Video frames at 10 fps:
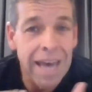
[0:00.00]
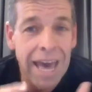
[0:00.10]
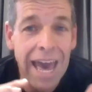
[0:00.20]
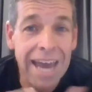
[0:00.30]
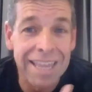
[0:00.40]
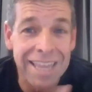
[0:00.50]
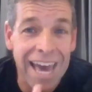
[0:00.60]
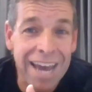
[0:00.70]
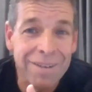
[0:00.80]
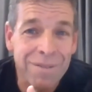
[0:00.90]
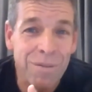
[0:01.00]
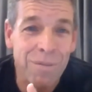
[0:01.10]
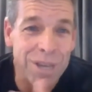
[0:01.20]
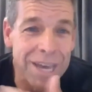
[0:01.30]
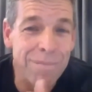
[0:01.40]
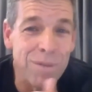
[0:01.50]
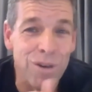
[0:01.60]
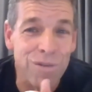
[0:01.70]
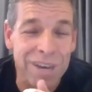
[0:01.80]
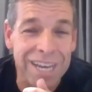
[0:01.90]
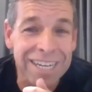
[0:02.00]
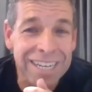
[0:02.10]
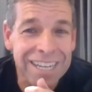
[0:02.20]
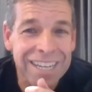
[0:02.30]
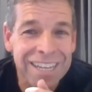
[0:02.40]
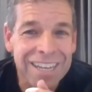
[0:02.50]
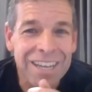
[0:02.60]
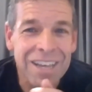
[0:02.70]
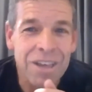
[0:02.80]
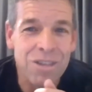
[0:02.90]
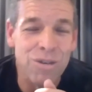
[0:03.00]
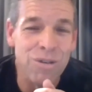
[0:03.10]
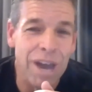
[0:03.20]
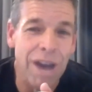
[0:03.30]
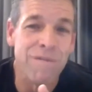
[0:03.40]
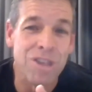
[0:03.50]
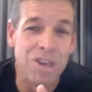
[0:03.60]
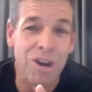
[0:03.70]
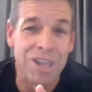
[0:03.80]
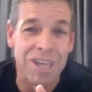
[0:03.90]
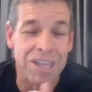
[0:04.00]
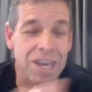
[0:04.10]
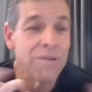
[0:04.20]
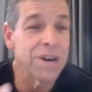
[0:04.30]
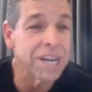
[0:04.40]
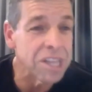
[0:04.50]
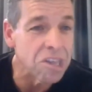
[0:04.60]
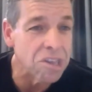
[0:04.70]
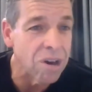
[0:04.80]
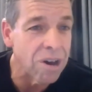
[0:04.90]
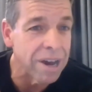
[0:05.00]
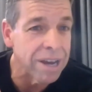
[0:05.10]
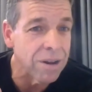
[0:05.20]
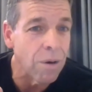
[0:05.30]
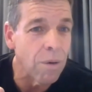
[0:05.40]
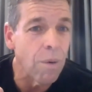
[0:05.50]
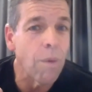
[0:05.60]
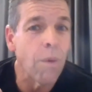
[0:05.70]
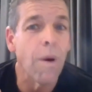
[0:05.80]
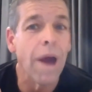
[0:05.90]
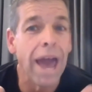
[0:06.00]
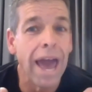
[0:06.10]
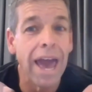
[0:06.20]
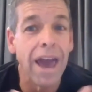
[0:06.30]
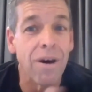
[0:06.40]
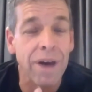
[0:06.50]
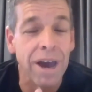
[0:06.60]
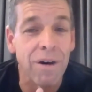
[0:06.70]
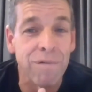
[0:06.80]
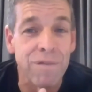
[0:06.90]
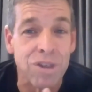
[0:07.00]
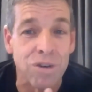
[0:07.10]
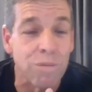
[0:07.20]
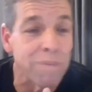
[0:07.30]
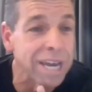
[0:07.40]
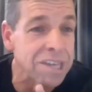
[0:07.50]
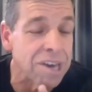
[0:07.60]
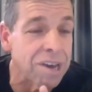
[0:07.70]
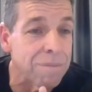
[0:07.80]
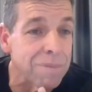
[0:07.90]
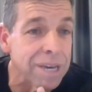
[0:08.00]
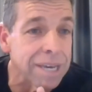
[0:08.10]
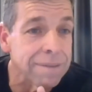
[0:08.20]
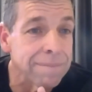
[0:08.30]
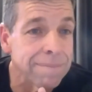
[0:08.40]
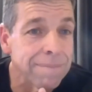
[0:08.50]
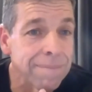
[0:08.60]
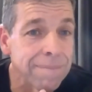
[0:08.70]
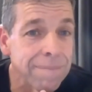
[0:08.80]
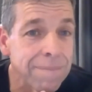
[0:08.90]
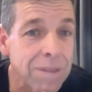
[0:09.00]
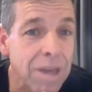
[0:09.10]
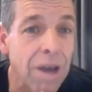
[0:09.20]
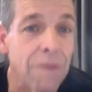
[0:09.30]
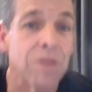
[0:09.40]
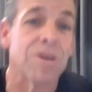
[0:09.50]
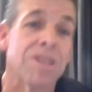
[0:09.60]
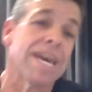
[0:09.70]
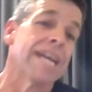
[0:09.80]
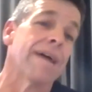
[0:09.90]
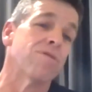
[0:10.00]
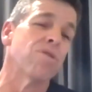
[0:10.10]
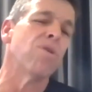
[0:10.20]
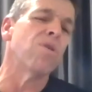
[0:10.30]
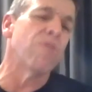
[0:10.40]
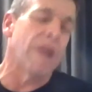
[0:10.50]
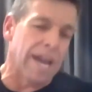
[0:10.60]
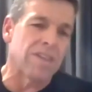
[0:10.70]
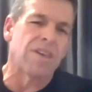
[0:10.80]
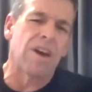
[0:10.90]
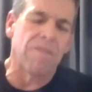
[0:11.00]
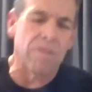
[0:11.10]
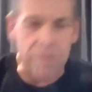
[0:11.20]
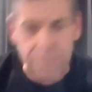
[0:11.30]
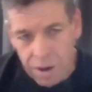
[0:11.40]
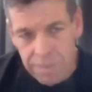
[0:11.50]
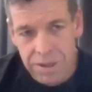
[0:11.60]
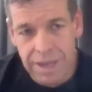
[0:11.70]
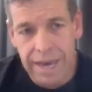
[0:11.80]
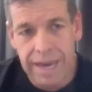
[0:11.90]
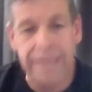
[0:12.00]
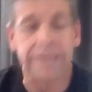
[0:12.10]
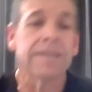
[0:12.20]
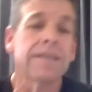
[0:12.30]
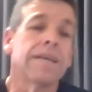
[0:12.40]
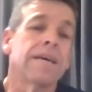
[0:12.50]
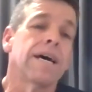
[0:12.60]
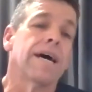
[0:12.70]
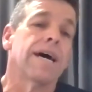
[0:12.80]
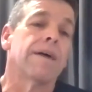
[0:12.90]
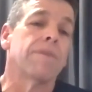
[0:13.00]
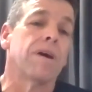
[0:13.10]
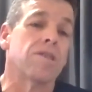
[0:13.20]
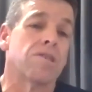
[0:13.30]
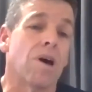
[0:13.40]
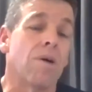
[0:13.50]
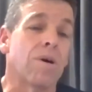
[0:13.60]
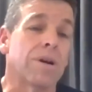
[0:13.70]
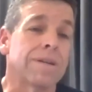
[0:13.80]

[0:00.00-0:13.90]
Out of that, we then move in to our physiology. So we're going to decide how our physical being is going to be. So whether we stand up tall, hunched over, we might be sad, and so on.